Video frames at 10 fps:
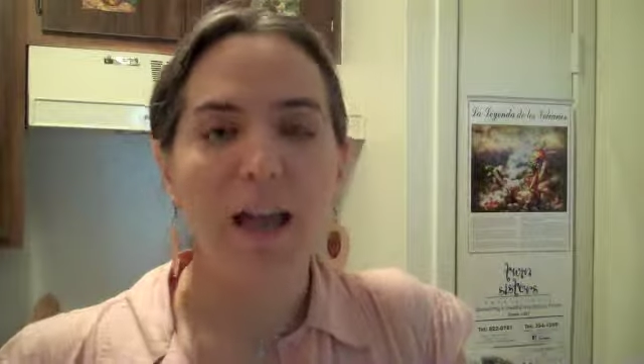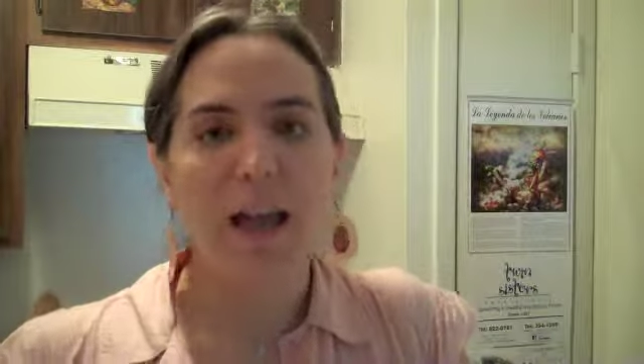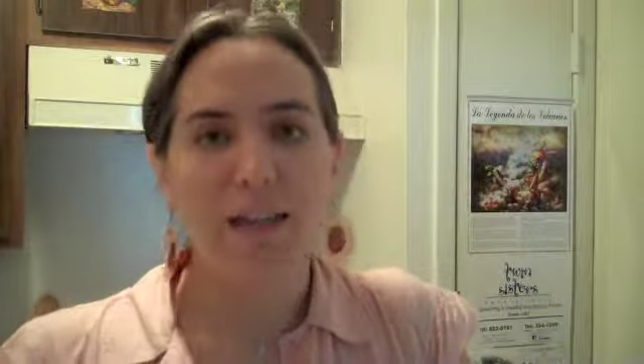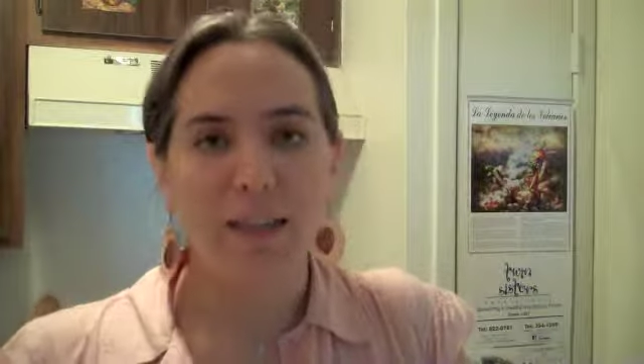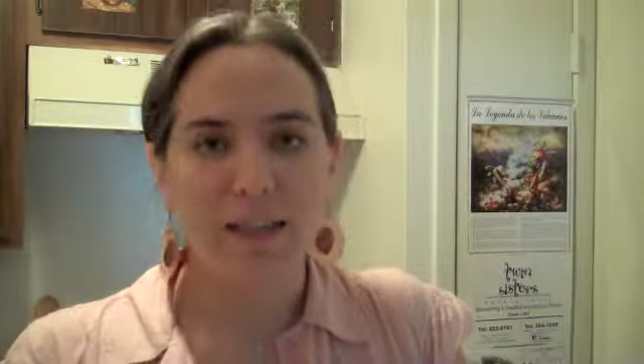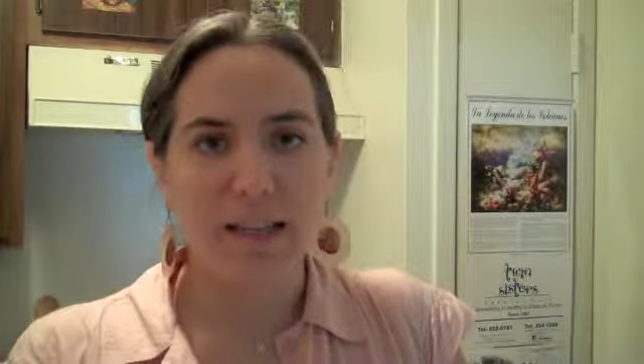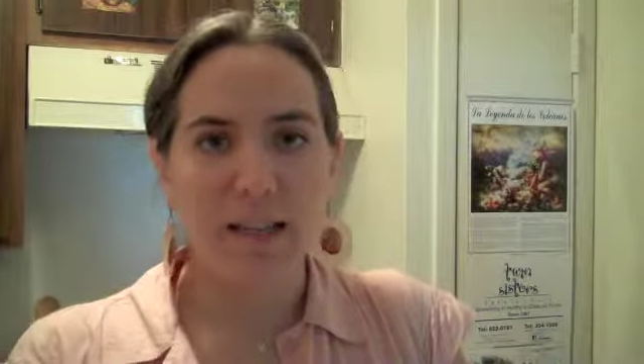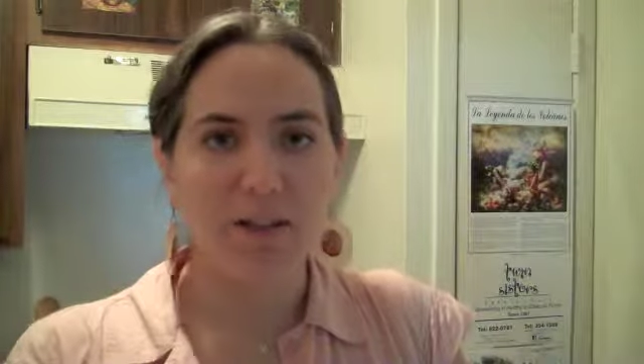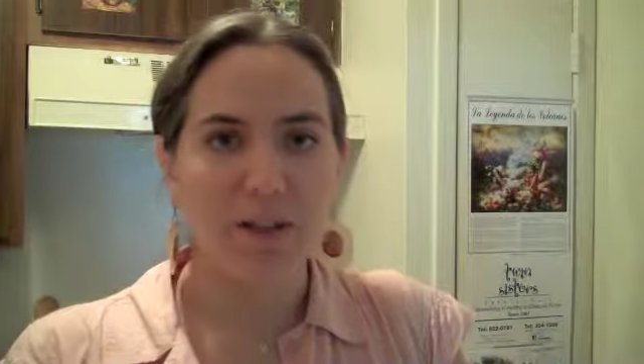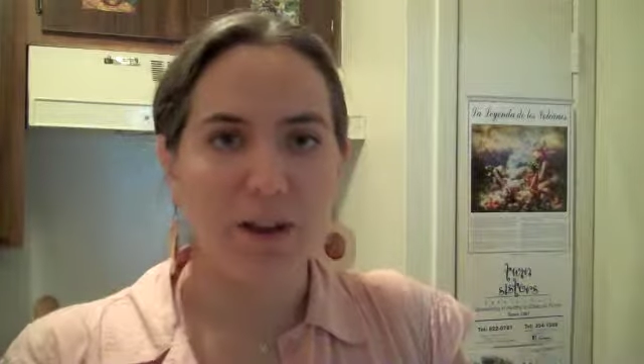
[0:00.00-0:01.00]
and then take
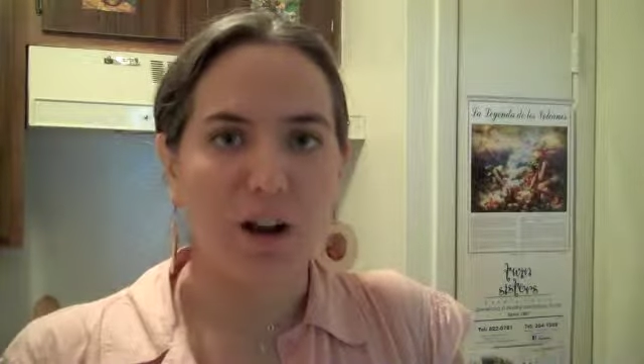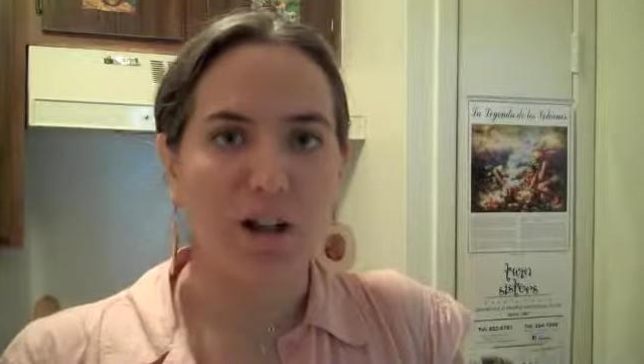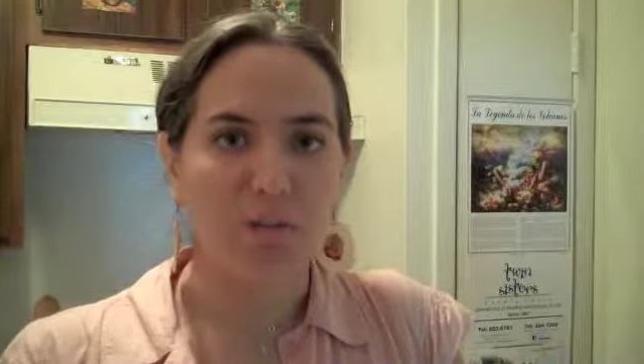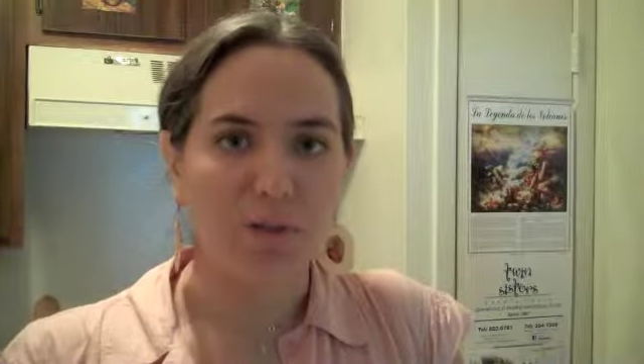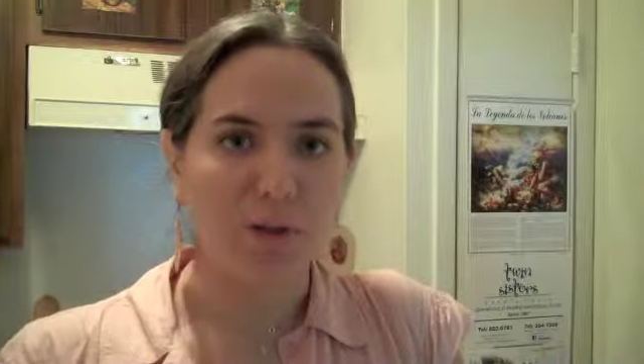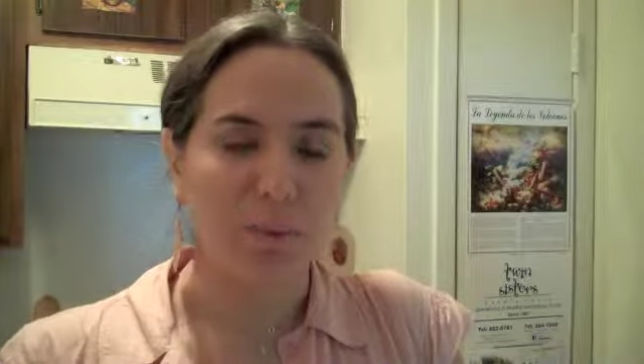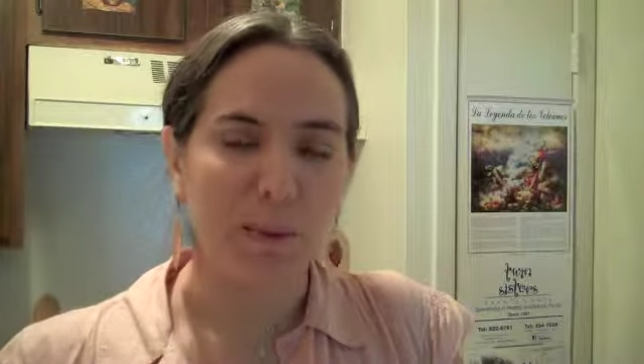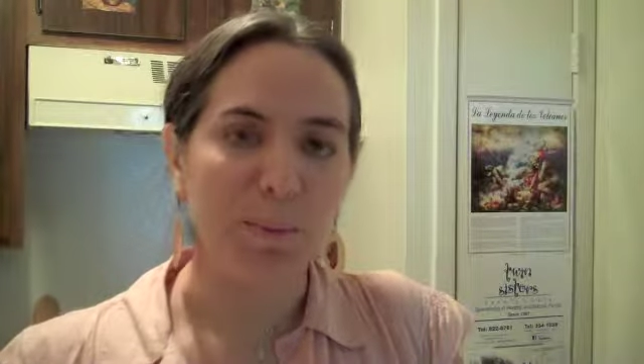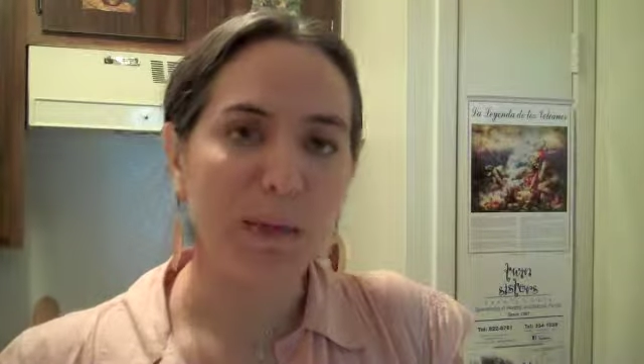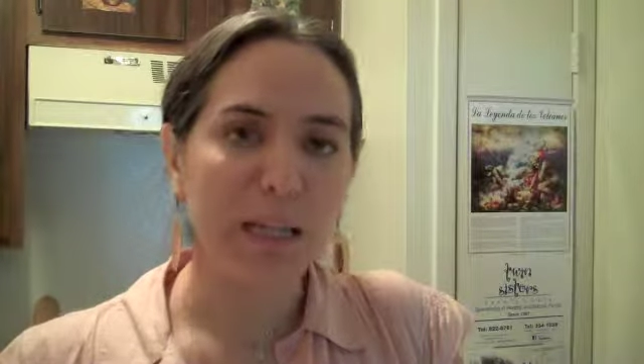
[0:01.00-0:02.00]
out the garlic before I put
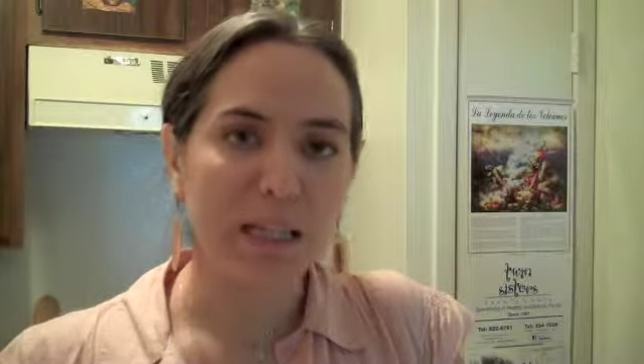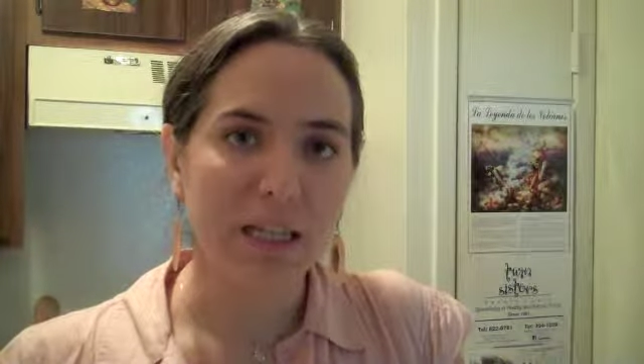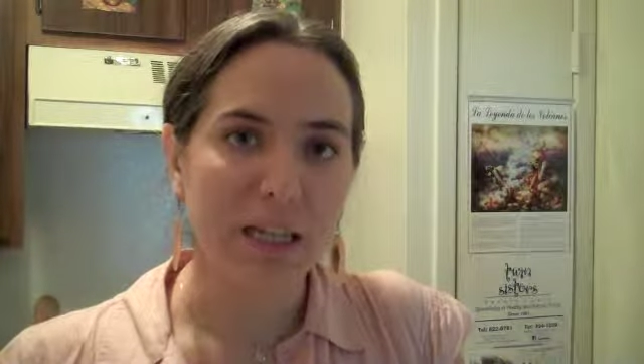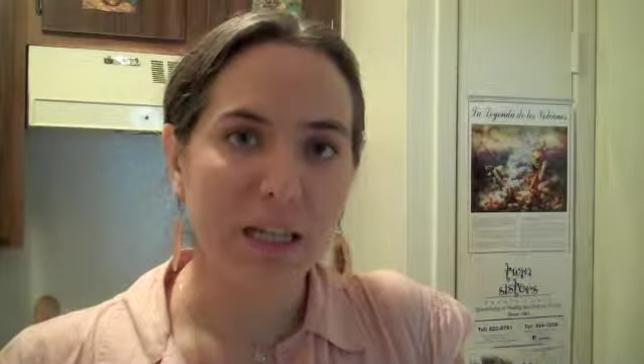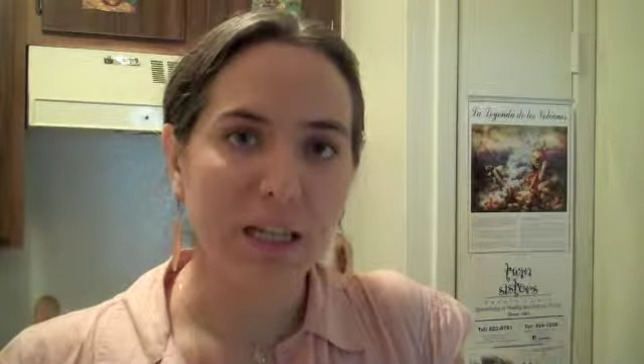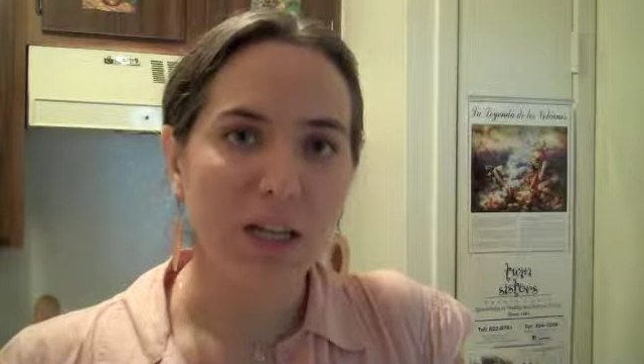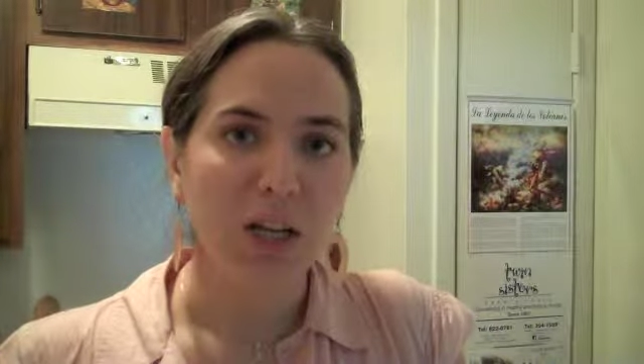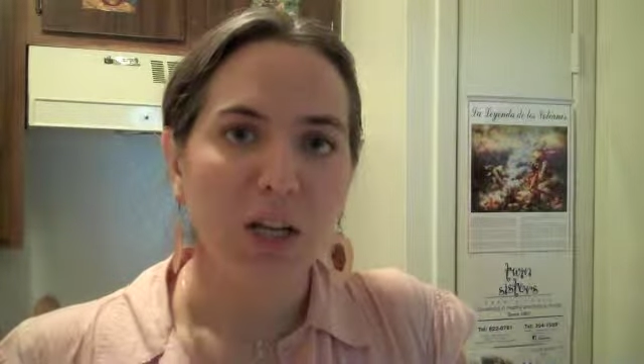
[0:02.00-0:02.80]
the beans in.